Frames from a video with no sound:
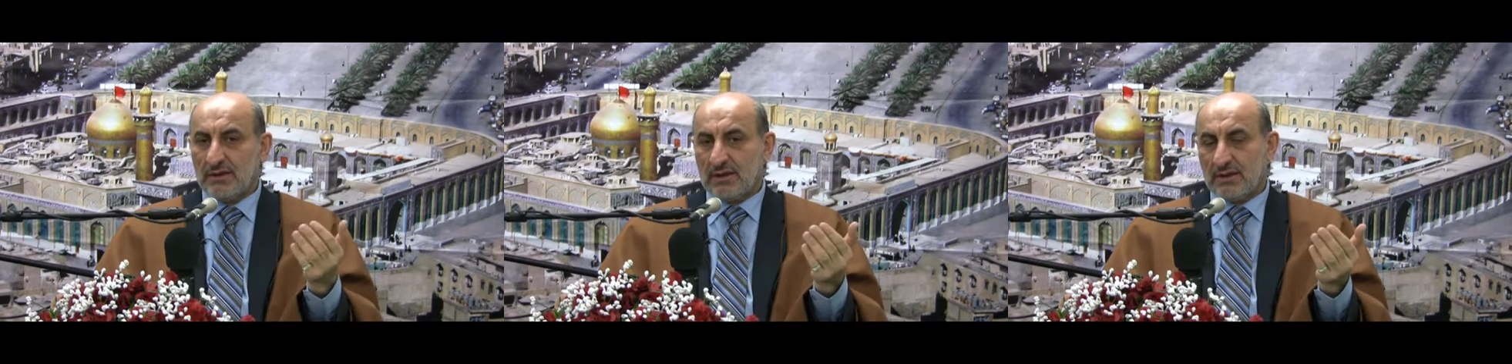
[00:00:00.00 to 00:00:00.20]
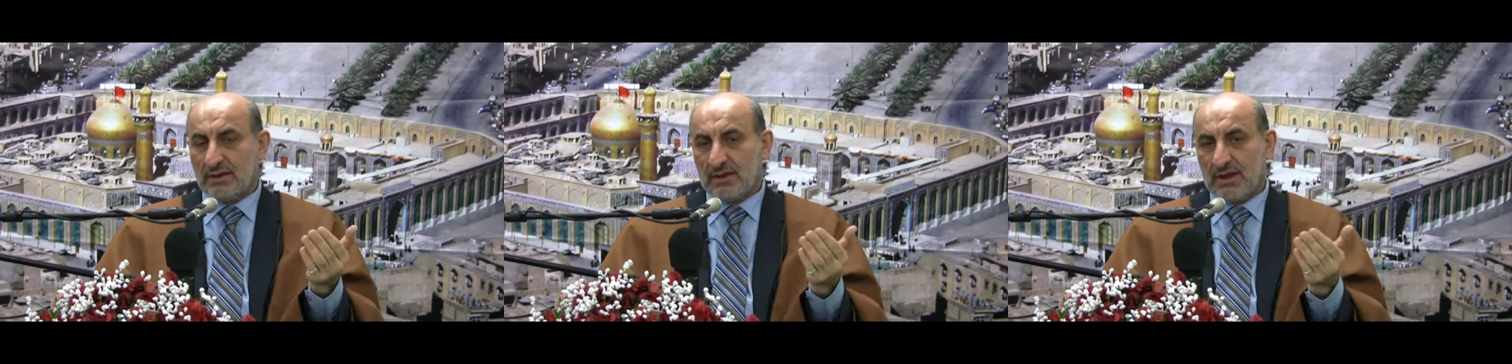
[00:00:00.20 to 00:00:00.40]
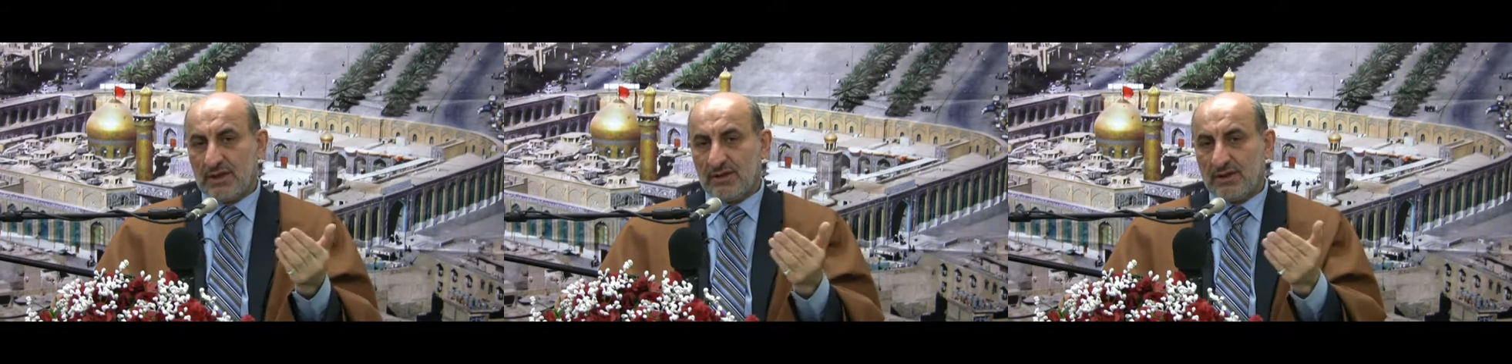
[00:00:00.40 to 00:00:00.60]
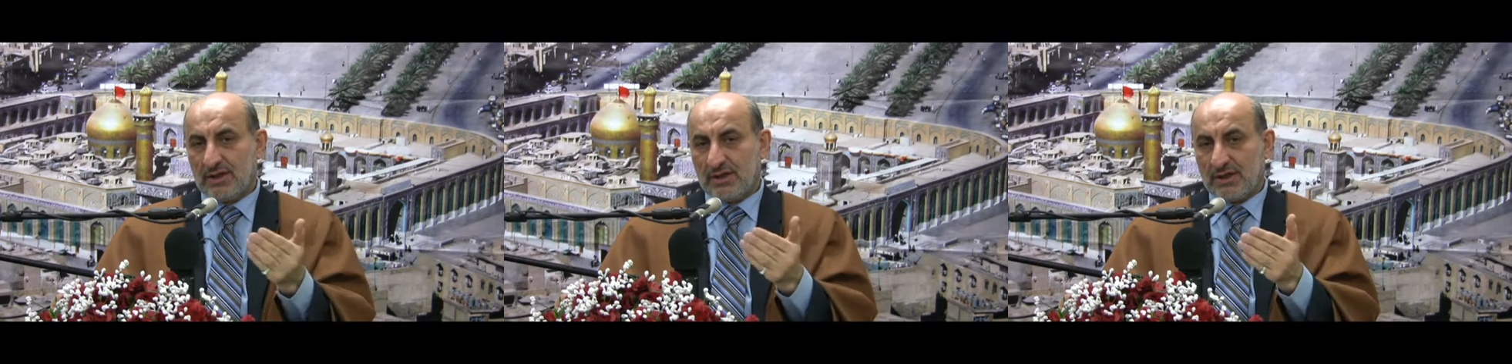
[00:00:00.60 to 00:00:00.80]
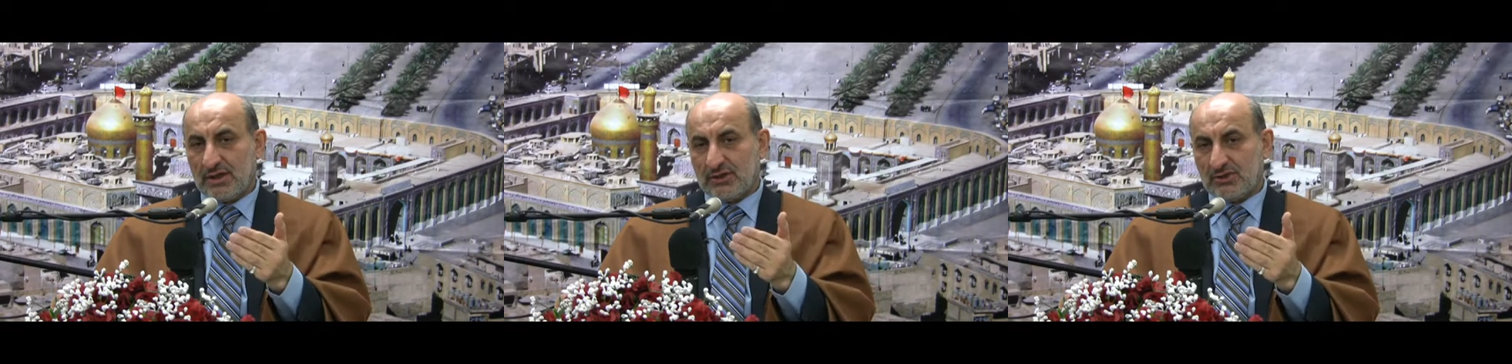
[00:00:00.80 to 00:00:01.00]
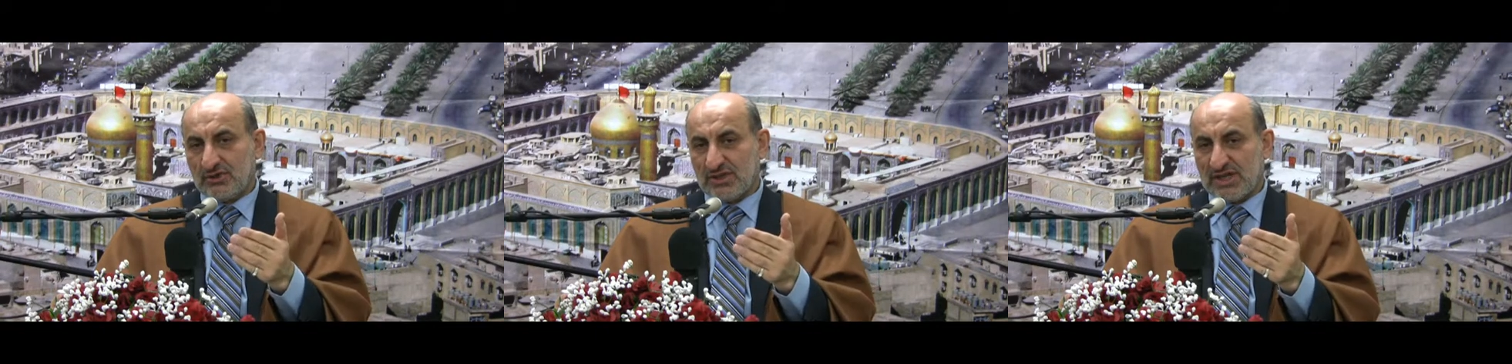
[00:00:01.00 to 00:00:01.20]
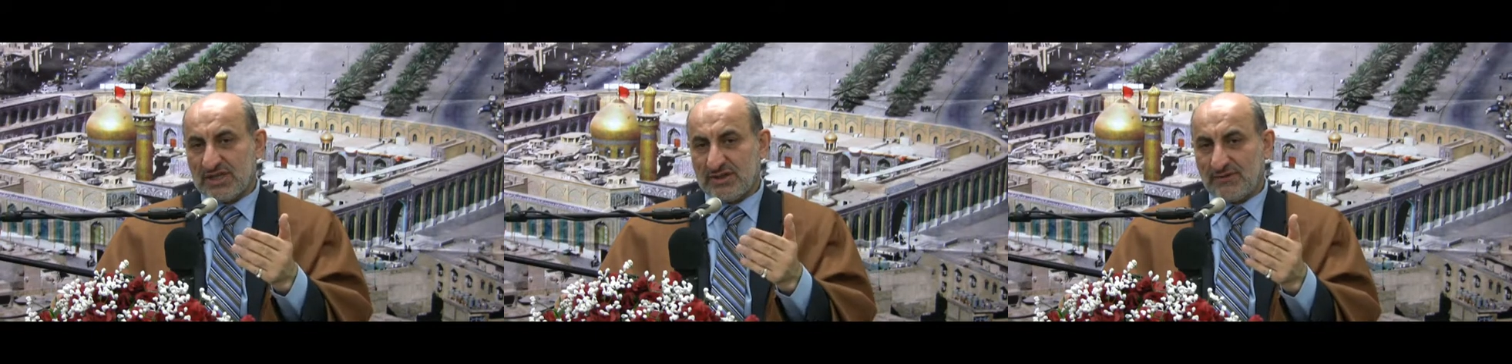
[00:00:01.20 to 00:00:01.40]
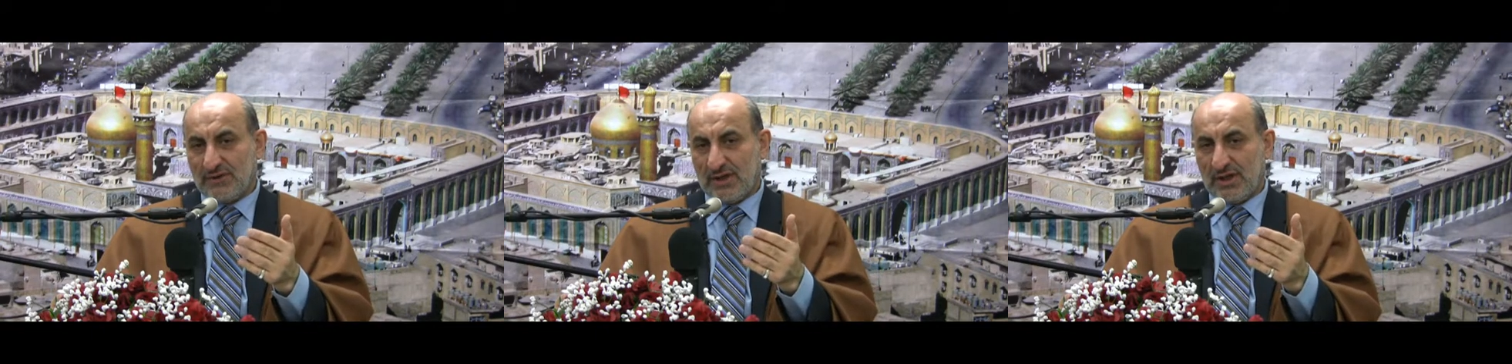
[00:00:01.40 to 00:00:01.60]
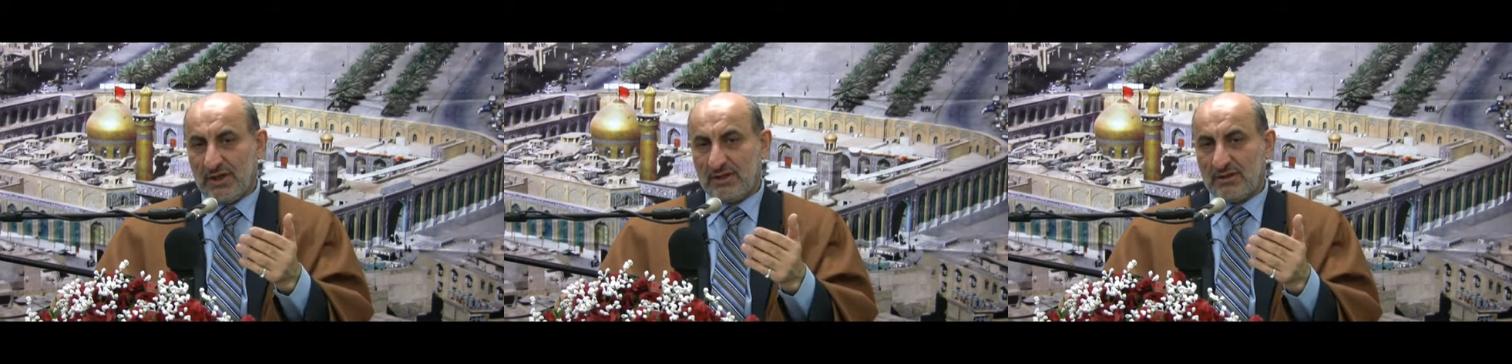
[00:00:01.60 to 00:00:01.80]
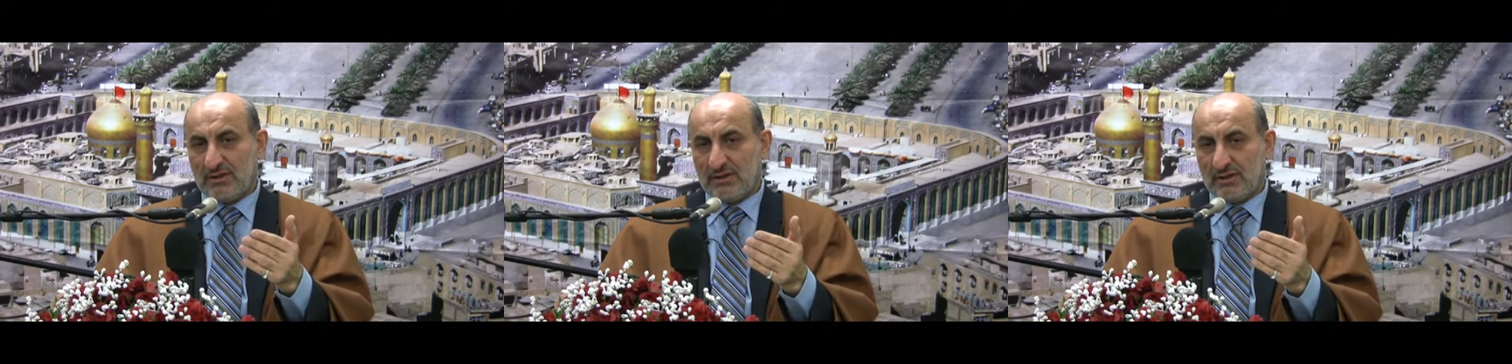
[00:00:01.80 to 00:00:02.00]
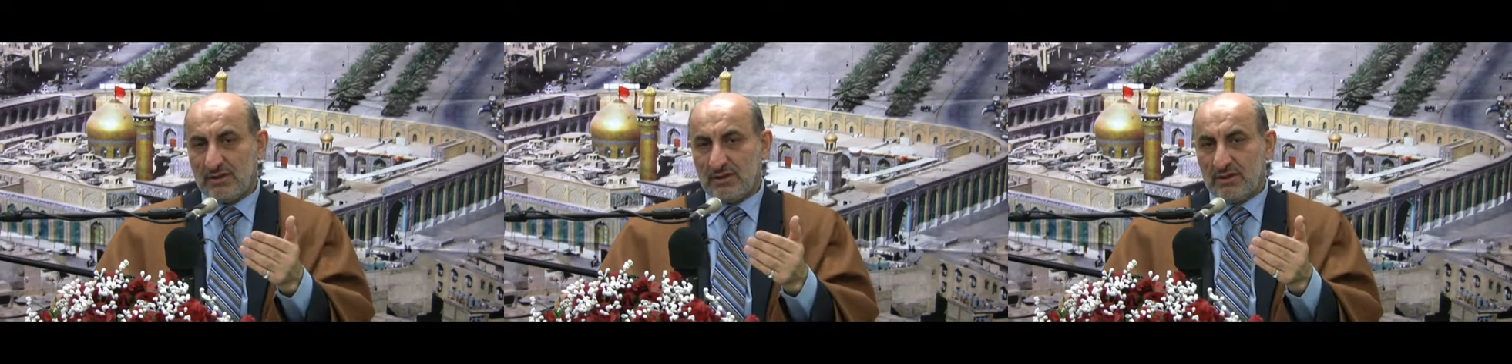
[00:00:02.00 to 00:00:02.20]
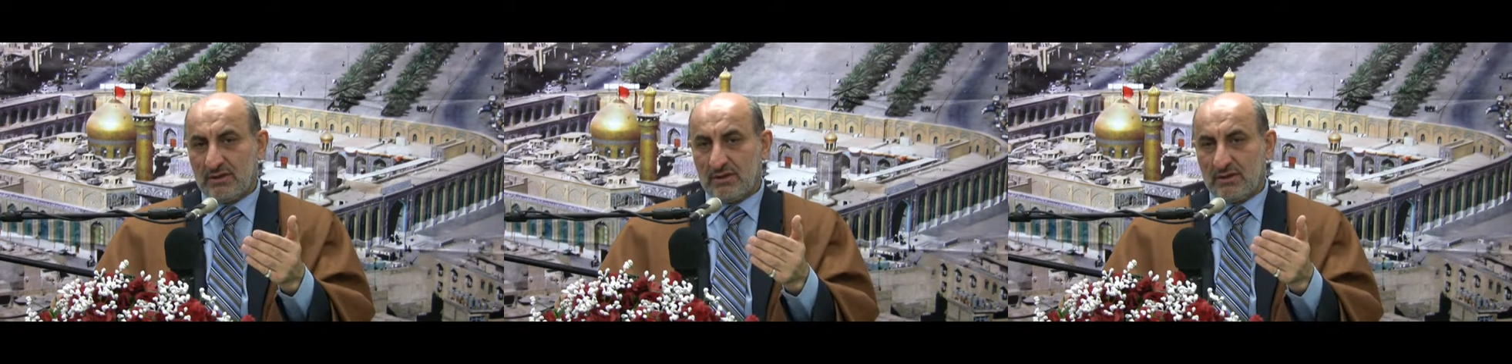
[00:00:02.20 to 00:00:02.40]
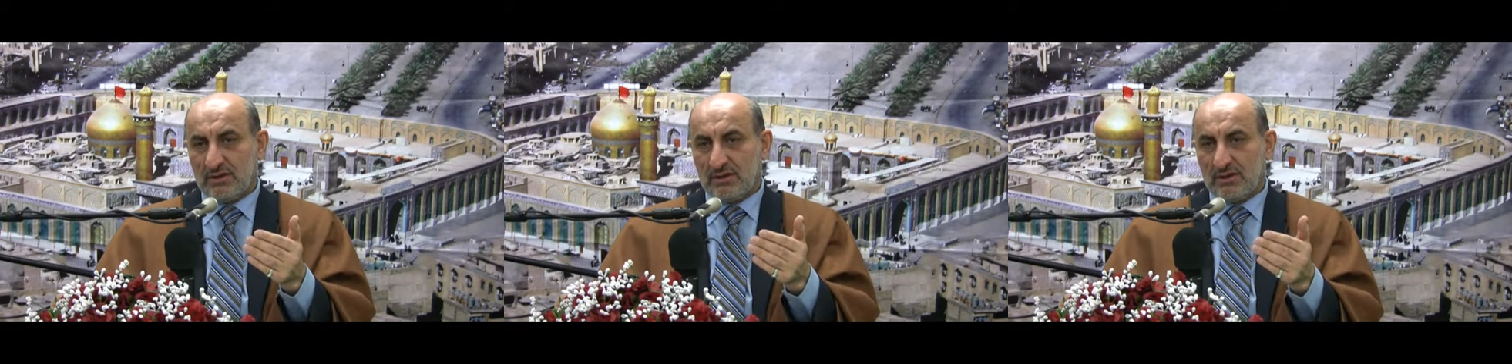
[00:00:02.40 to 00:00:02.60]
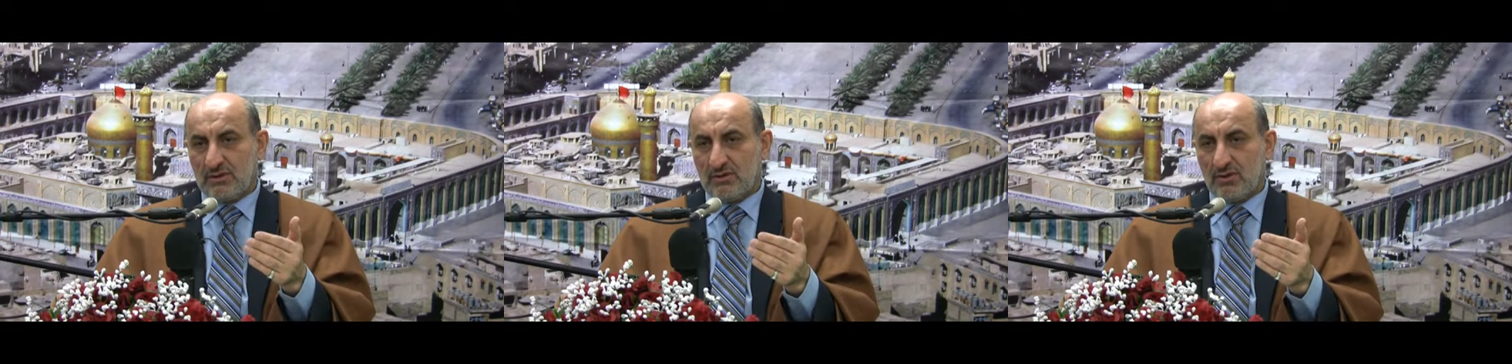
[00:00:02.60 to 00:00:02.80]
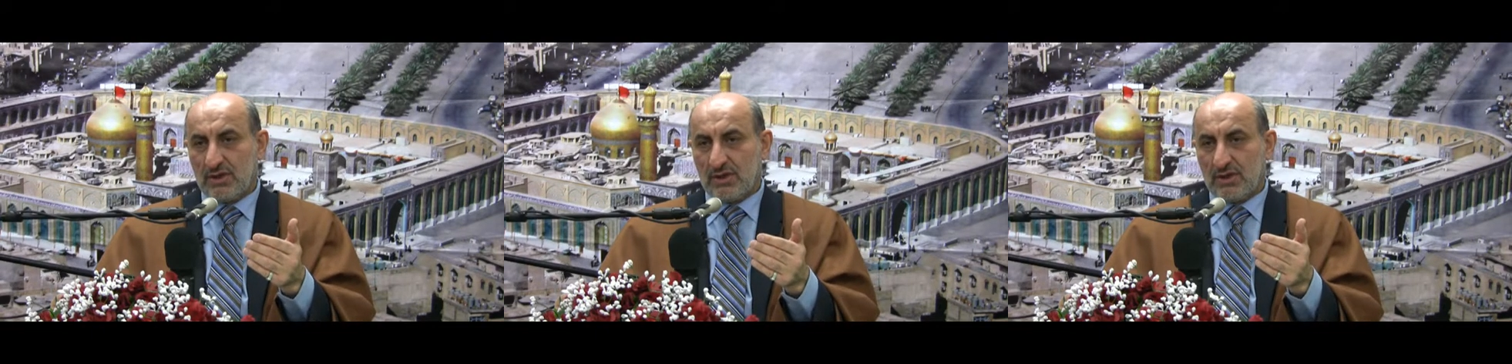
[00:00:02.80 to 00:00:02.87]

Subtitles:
and then transfer it to